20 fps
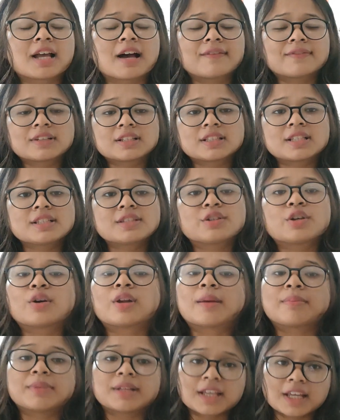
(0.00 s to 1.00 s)
And after this,
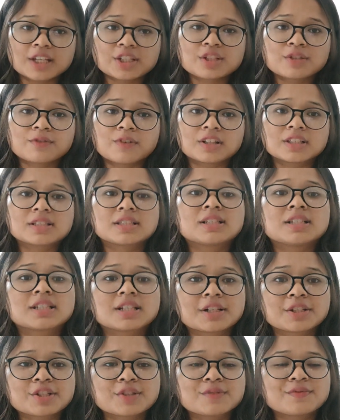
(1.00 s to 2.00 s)
your application for this
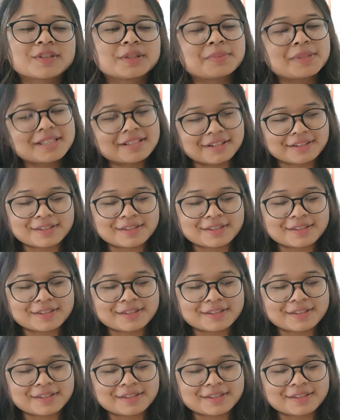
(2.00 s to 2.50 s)
internship will be